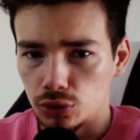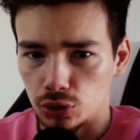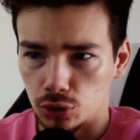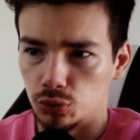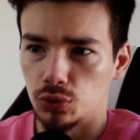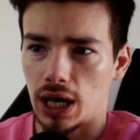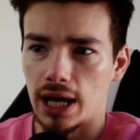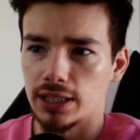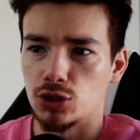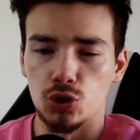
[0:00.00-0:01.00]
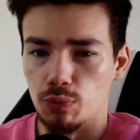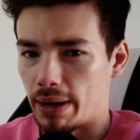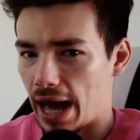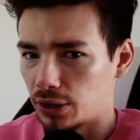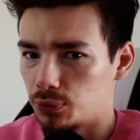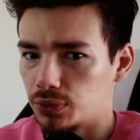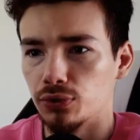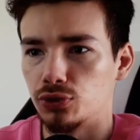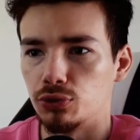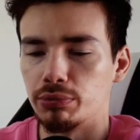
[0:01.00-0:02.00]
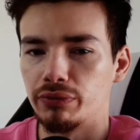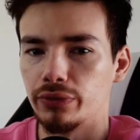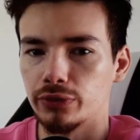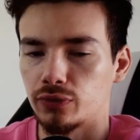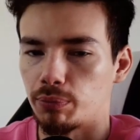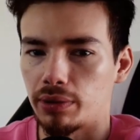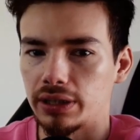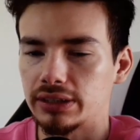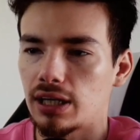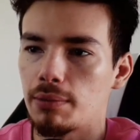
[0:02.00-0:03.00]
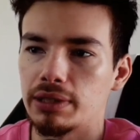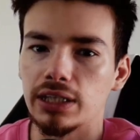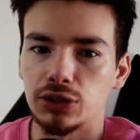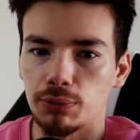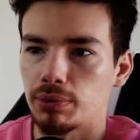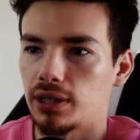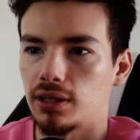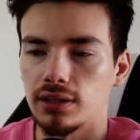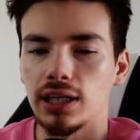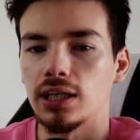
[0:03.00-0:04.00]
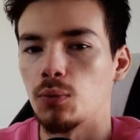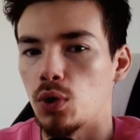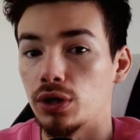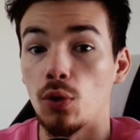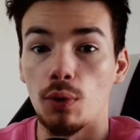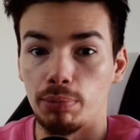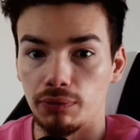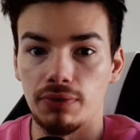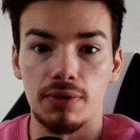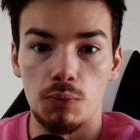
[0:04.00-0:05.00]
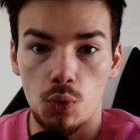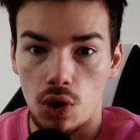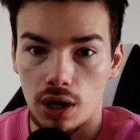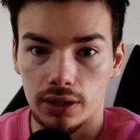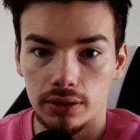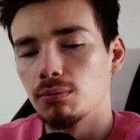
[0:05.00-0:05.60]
to kind of do battle with those two midfielders for playing time, unless you're planning on letting one or both of them walk.